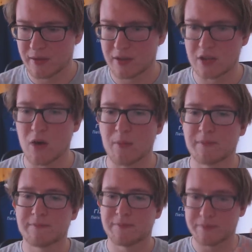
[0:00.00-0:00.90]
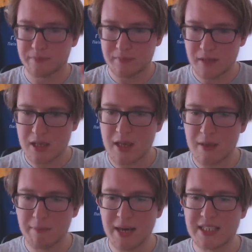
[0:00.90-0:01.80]
So
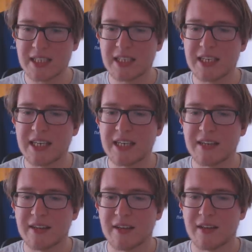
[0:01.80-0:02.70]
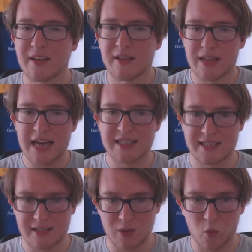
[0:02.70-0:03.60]
basically,
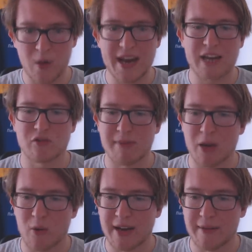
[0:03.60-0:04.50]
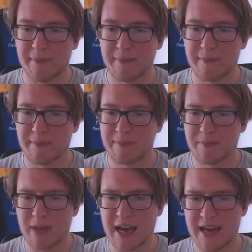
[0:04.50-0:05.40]
that's the winner, DreamHack Winter.
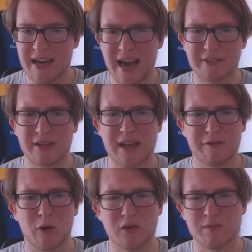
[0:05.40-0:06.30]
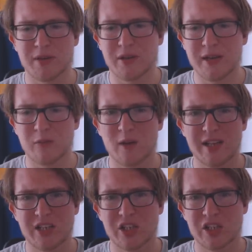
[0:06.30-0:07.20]
And after that follows a period where
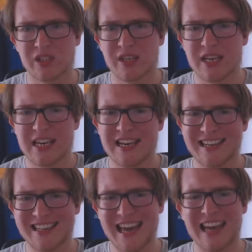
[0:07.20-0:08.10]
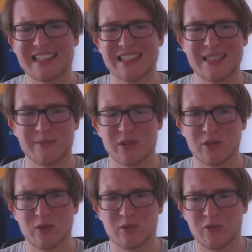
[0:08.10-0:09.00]
they just can't seem
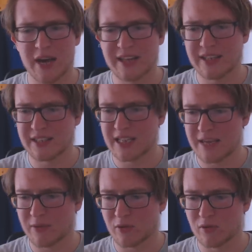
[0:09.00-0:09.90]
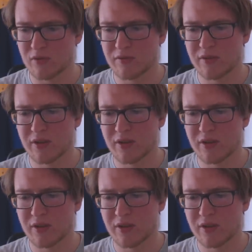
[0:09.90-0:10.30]
to find the same groove.